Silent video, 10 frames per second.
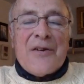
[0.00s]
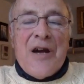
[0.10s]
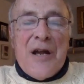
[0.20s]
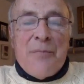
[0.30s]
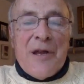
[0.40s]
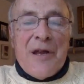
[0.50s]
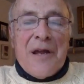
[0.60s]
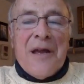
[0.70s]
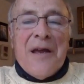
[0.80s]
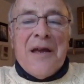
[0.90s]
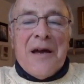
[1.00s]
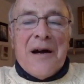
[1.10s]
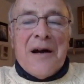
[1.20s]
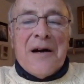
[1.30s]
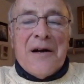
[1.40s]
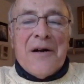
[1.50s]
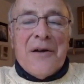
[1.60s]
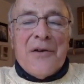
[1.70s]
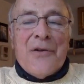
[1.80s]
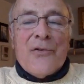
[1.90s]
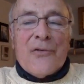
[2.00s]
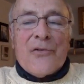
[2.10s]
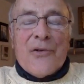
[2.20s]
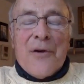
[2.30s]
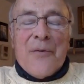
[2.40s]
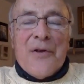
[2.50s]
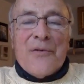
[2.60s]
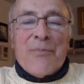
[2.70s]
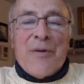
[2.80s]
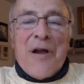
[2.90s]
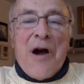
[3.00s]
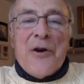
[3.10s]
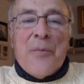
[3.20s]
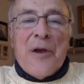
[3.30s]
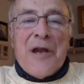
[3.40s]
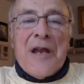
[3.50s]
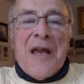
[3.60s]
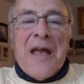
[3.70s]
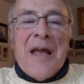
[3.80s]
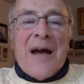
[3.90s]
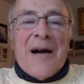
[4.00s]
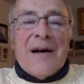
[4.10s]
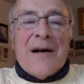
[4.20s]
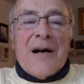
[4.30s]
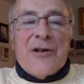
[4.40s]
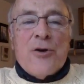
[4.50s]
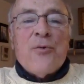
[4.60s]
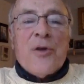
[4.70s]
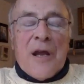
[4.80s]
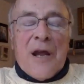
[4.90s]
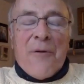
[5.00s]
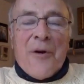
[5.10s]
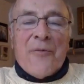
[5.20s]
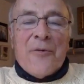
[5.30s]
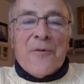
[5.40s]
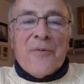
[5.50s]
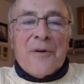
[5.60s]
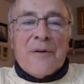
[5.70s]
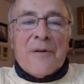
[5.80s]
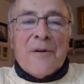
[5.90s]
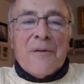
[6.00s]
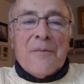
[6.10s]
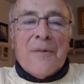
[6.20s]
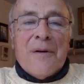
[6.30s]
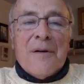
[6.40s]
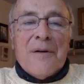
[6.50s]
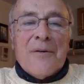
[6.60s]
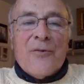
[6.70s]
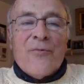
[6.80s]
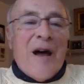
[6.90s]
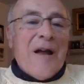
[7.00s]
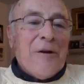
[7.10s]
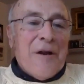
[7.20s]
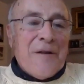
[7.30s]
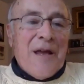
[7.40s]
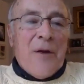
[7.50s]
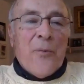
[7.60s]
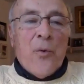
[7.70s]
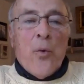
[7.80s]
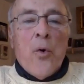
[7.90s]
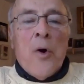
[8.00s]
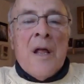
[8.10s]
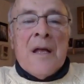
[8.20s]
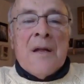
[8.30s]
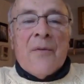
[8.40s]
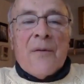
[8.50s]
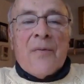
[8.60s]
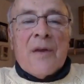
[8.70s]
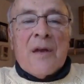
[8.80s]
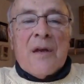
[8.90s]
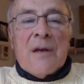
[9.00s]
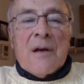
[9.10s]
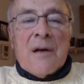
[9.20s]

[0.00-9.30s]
timing uh, is uh, is beyond me. Uh, I do think, however, that uh, uh, to violate that rule, that the